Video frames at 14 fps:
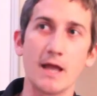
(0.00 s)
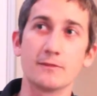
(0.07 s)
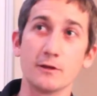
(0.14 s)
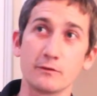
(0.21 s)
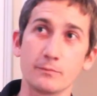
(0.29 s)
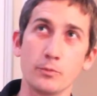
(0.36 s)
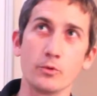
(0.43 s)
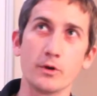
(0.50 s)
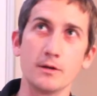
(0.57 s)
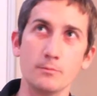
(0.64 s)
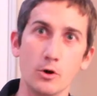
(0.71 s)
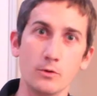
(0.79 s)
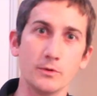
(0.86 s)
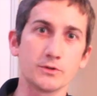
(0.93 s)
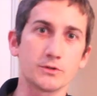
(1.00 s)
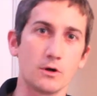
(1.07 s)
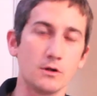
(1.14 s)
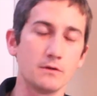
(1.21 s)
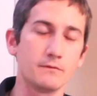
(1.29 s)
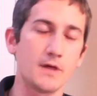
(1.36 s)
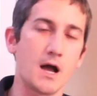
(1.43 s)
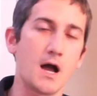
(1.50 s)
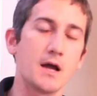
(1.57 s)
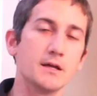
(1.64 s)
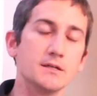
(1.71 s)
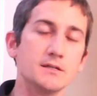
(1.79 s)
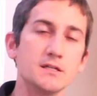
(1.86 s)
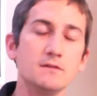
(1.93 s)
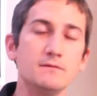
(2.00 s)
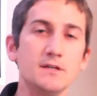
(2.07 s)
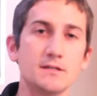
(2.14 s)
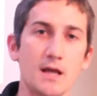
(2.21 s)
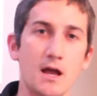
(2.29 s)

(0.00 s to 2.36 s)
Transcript: At this point, almost all of the high-end TVs